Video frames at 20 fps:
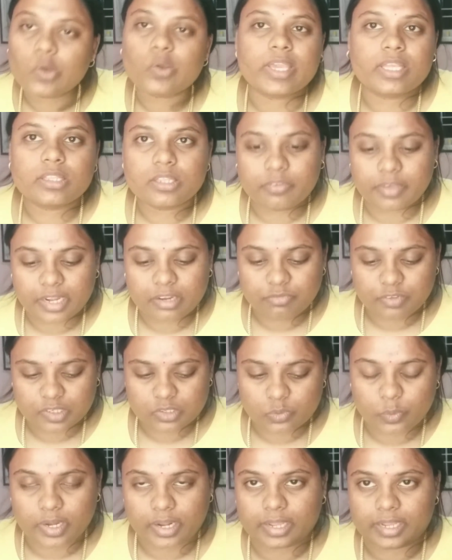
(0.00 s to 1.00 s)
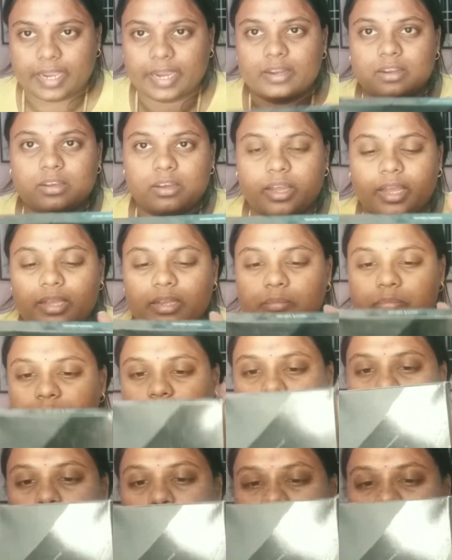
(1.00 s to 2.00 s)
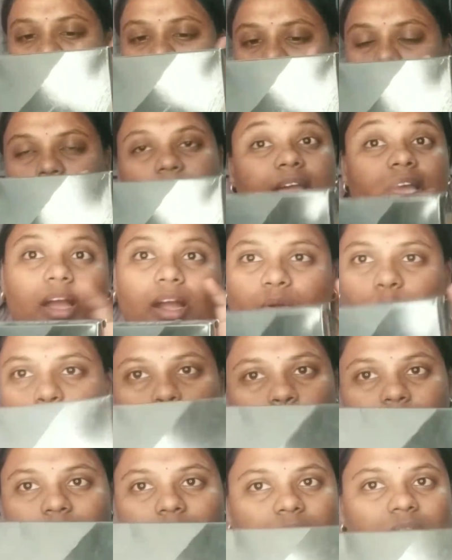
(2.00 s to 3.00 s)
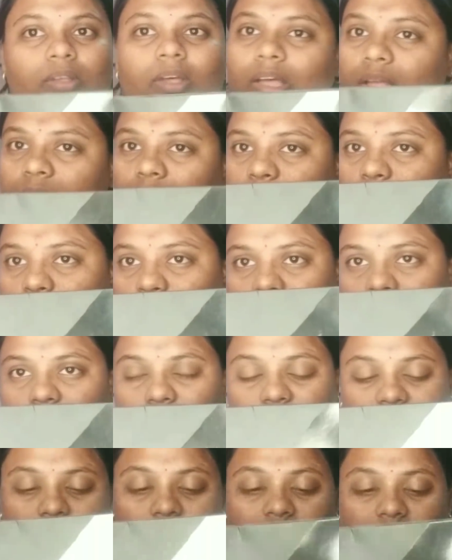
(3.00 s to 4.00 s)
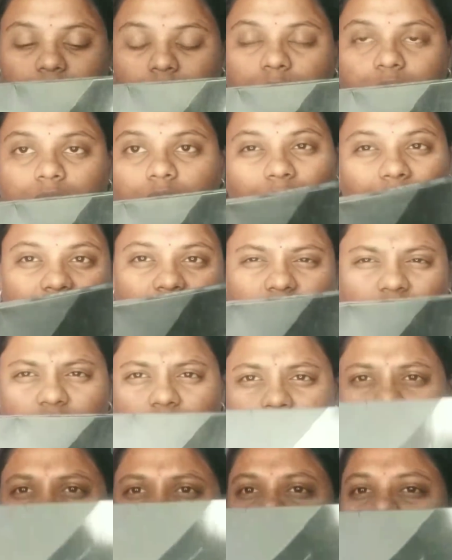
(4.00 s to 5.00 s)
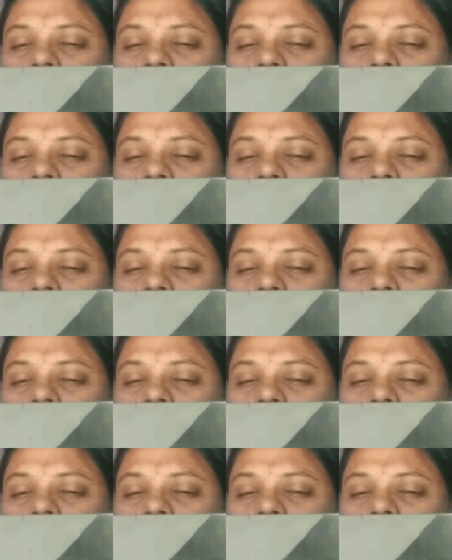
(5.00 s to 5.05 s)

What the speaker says: Okay, the very first one I opened this one. I can't open this because when it came in transition,